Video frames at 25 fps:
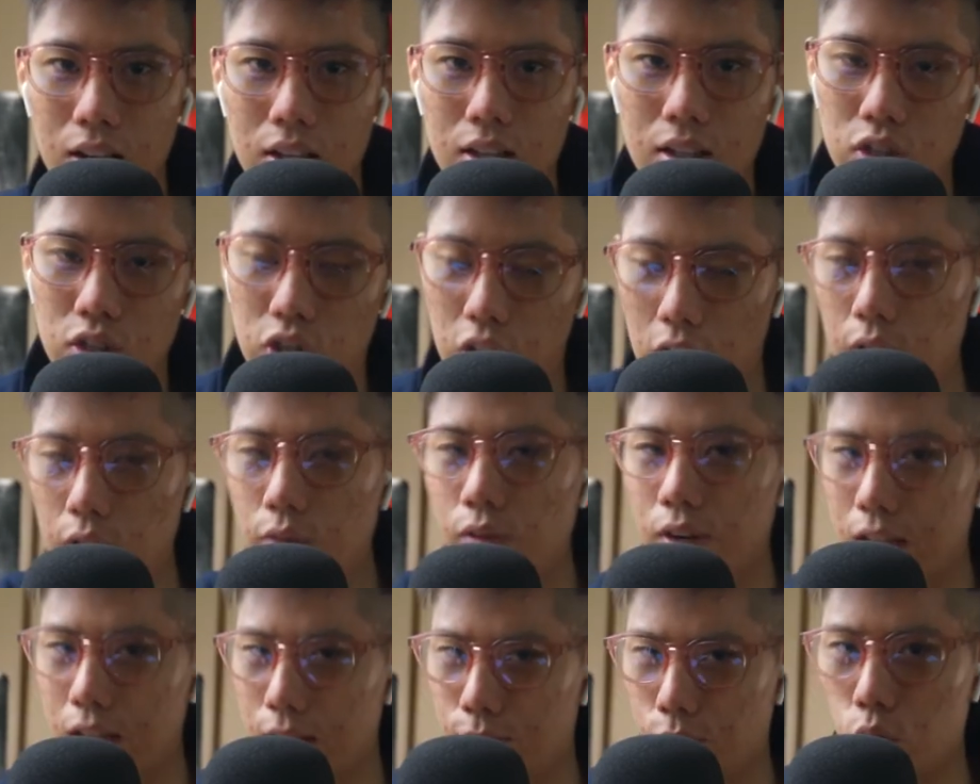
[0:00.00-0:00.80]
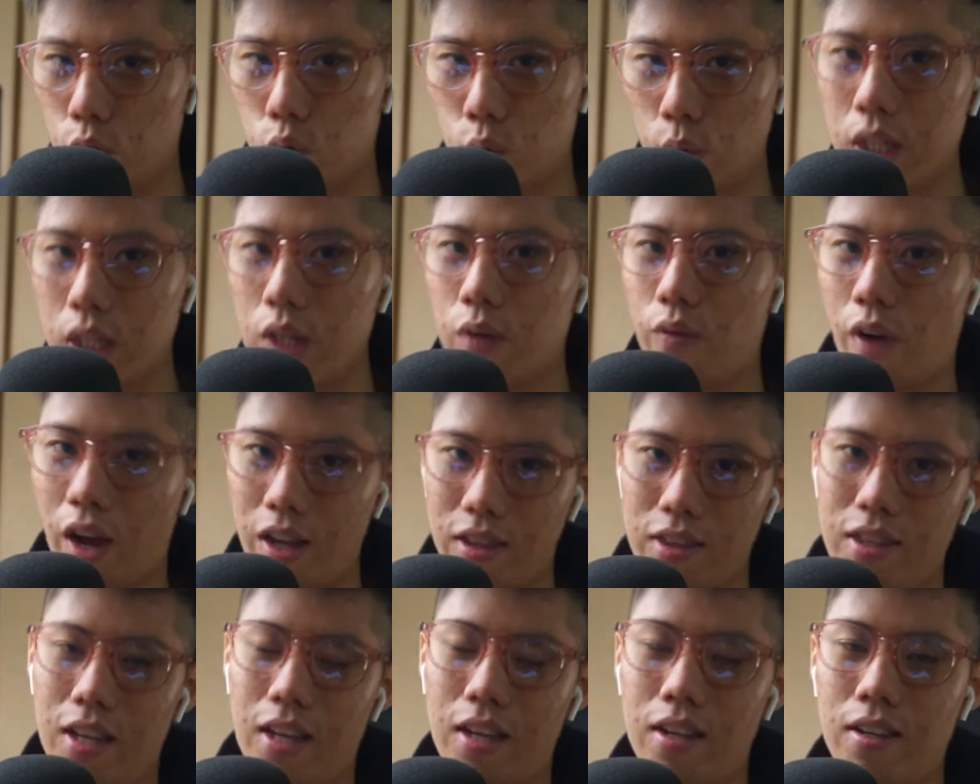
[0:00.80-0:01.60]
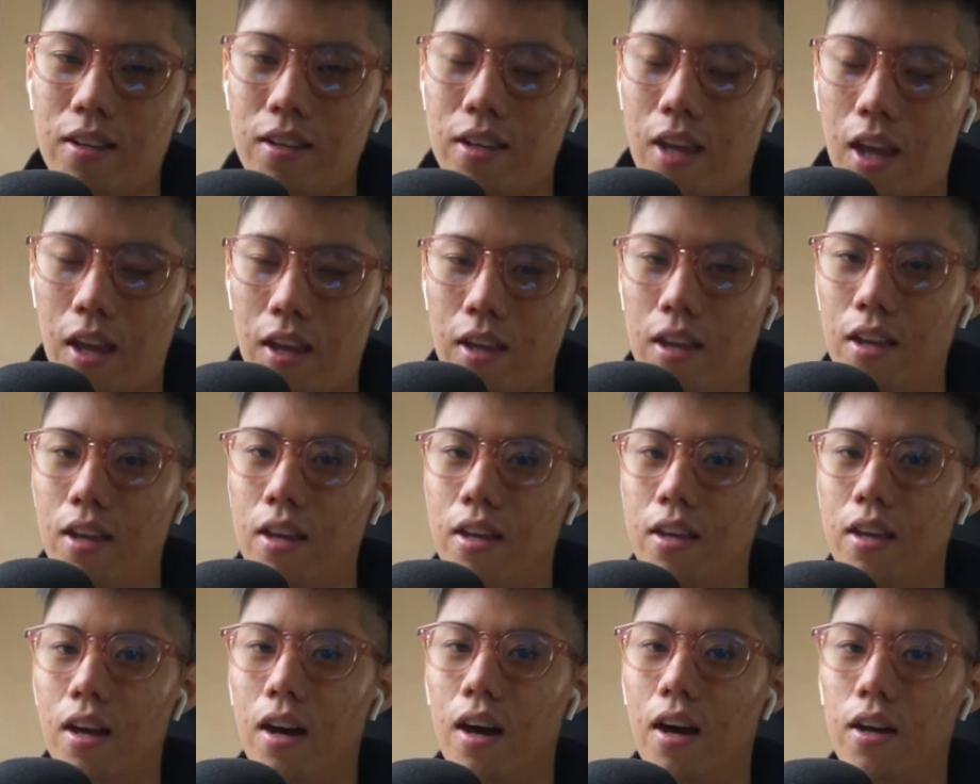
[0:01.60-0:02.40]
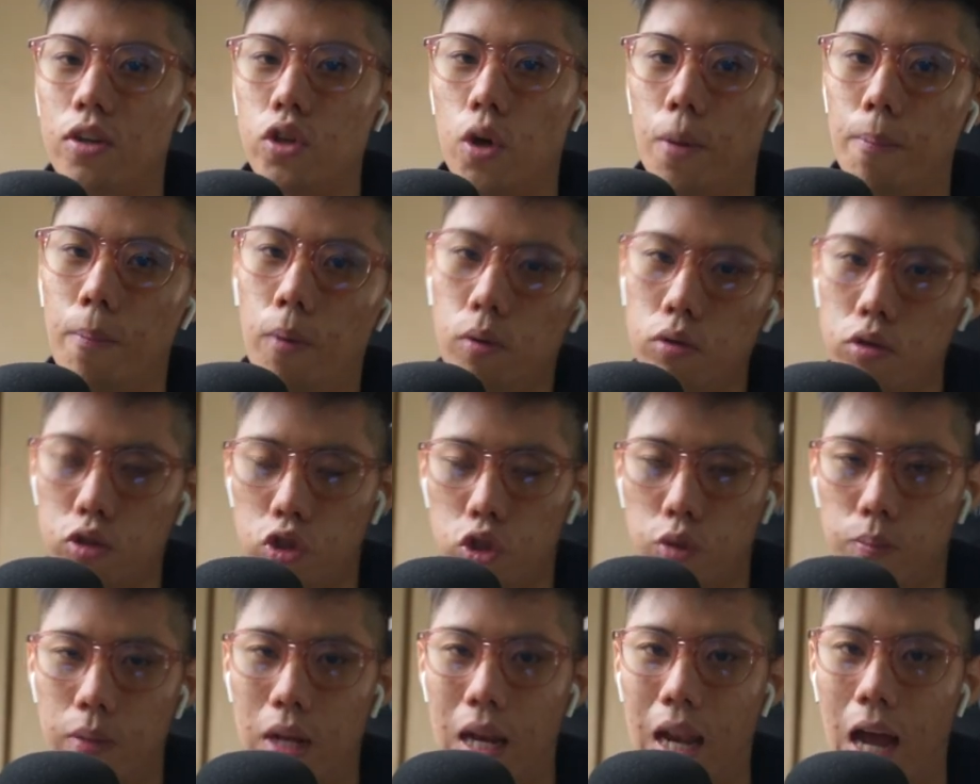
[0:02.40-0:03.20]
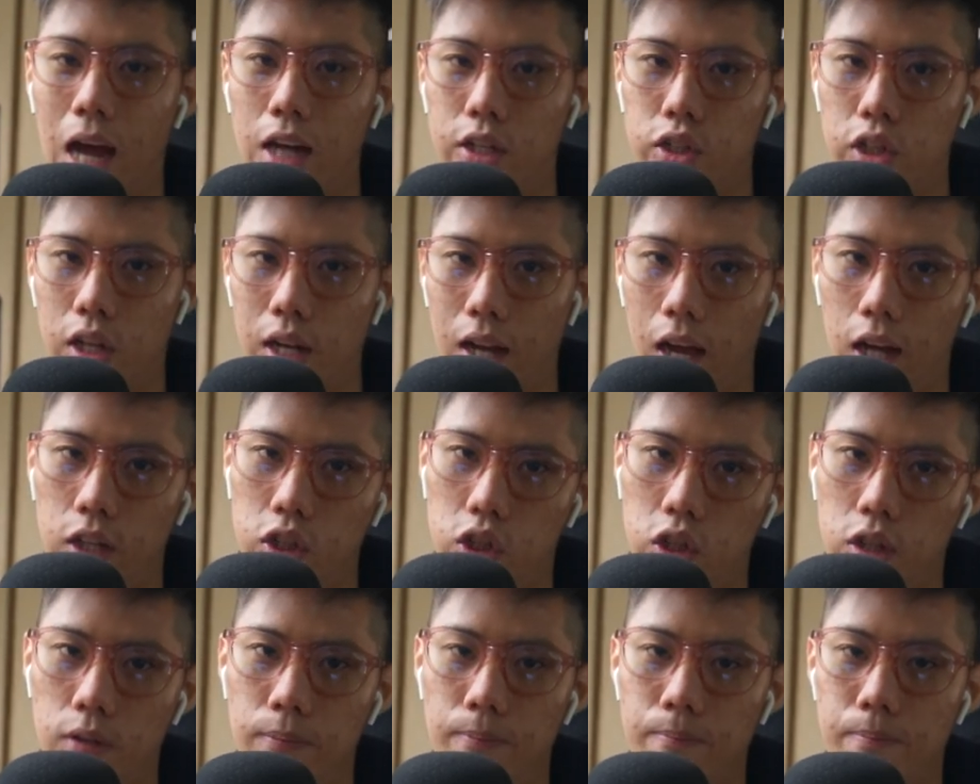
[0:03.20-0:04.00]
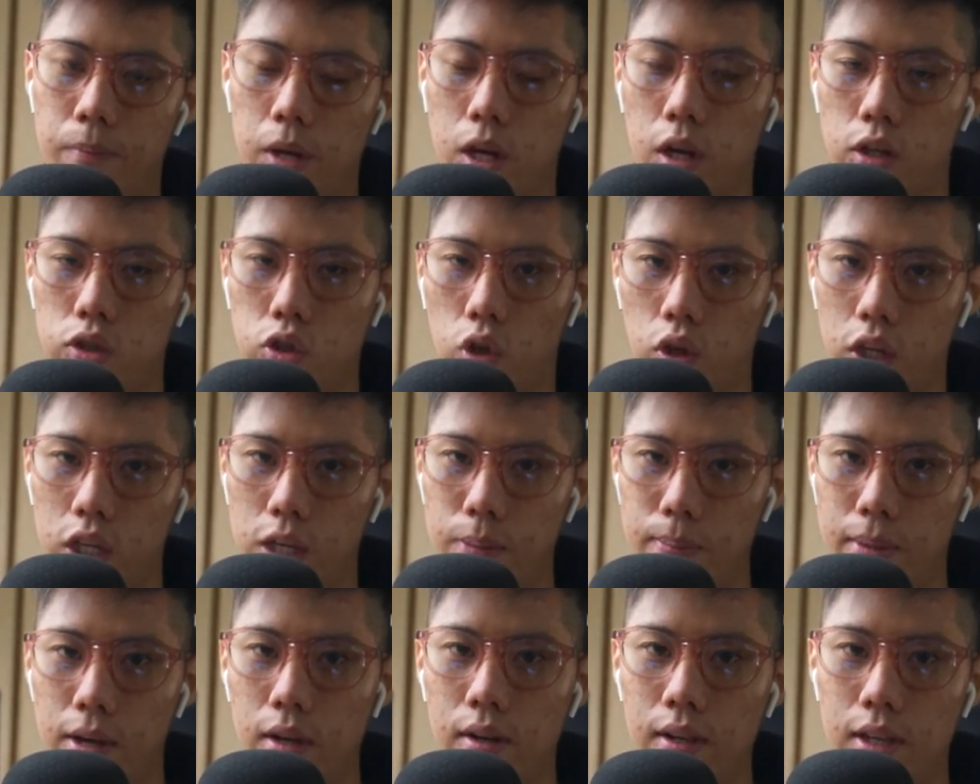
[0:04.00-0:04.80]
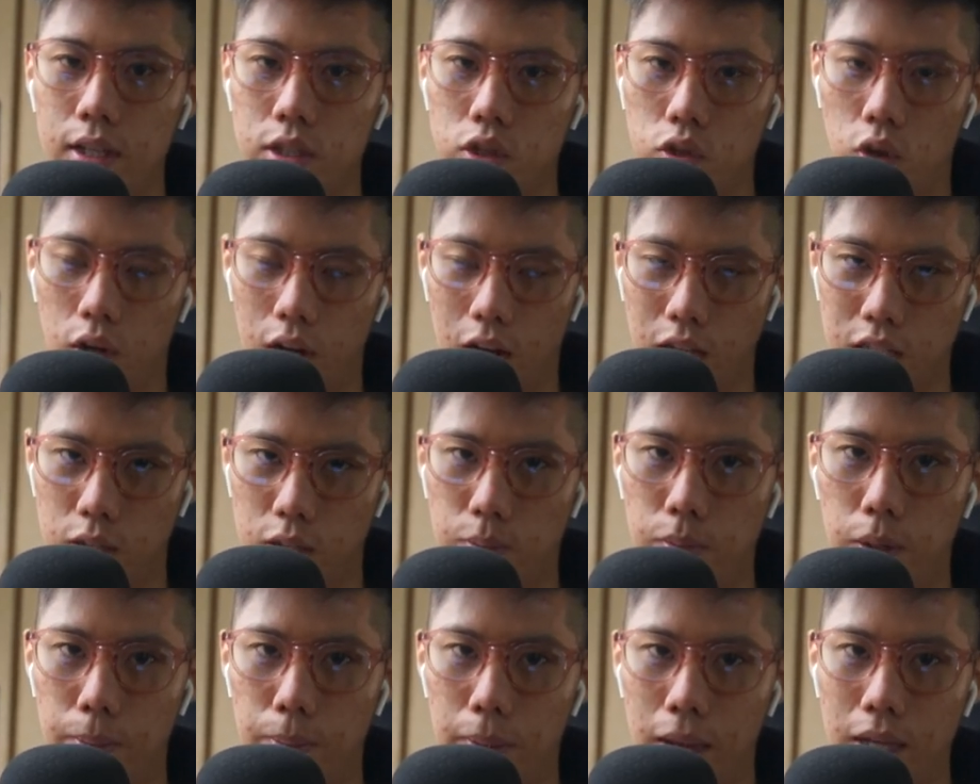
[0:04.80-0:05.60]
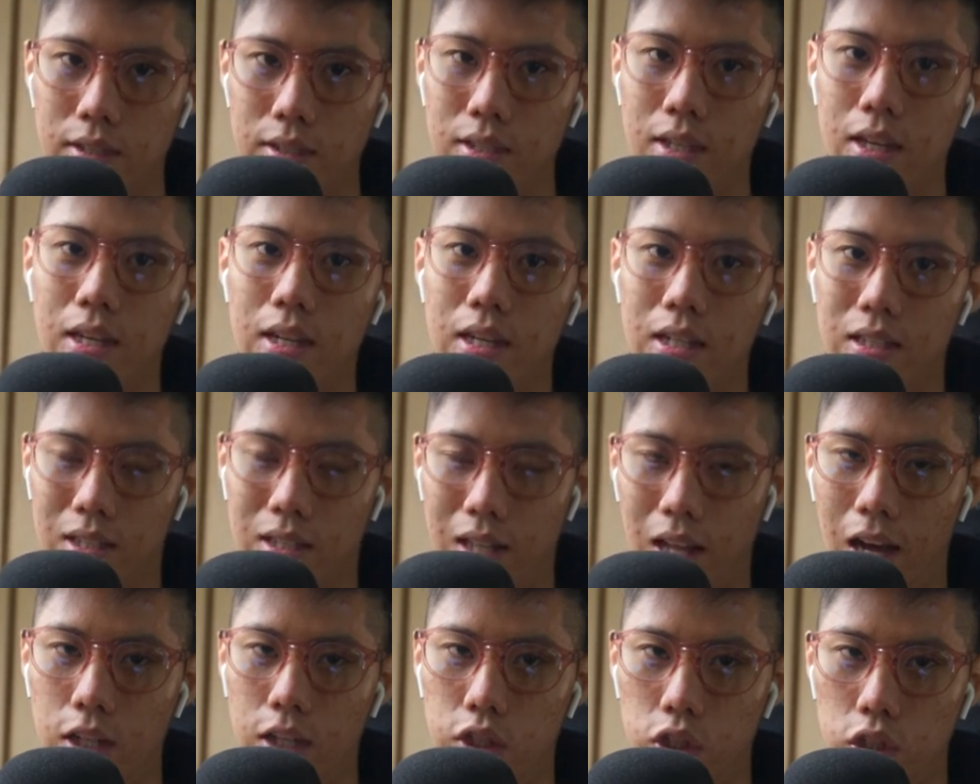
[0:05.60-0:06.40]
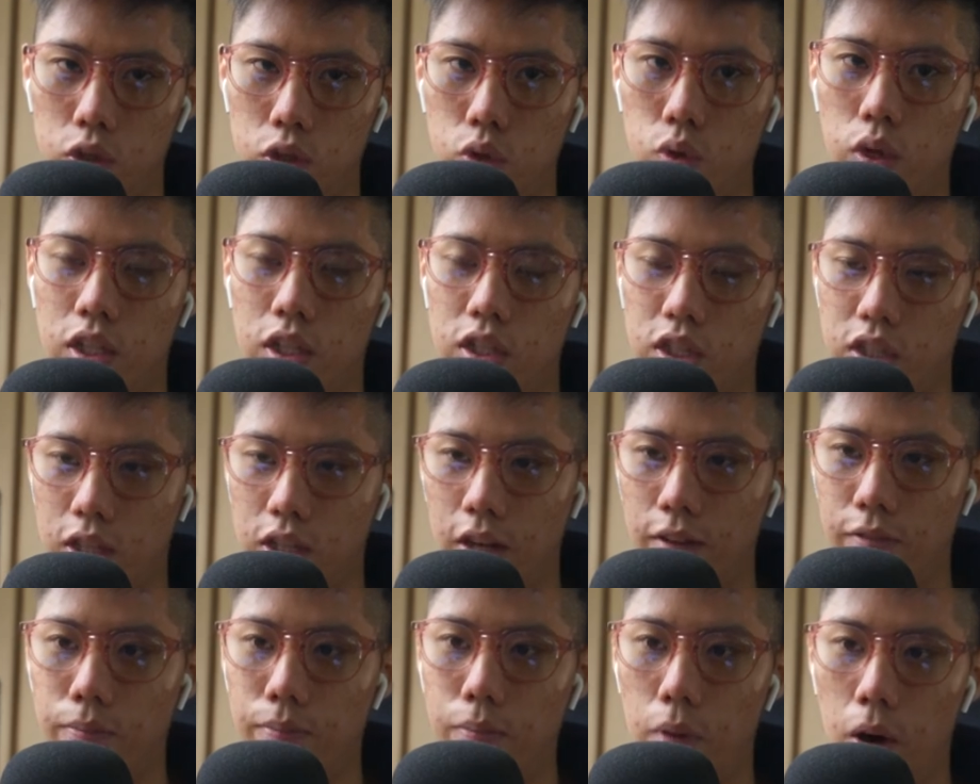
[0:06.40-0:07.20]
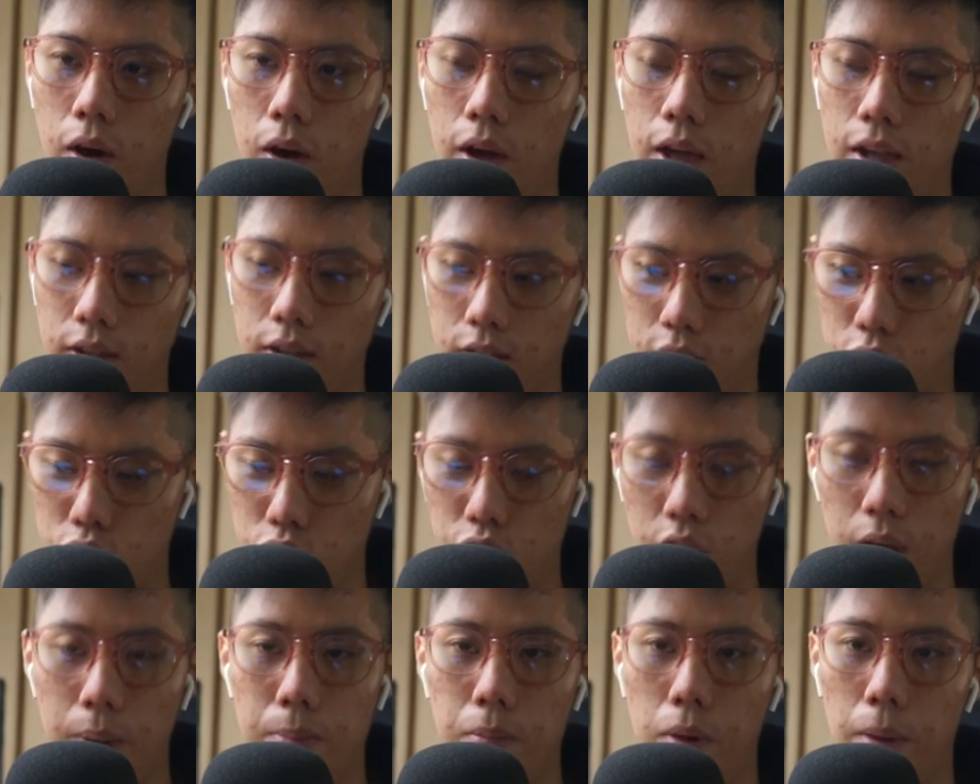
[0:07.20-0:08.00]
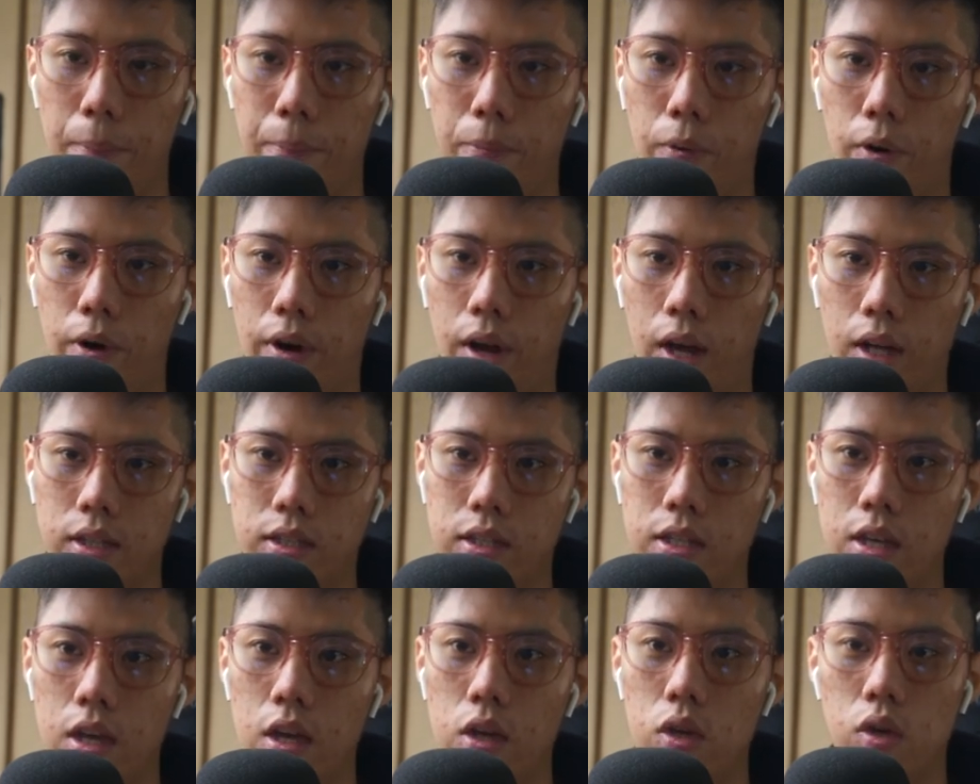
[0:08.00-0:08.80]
generally, if you're doing the right thing, okay, uh, your moat should be larger and larger because your email list, your customer base is larger. You can serve more and create more products.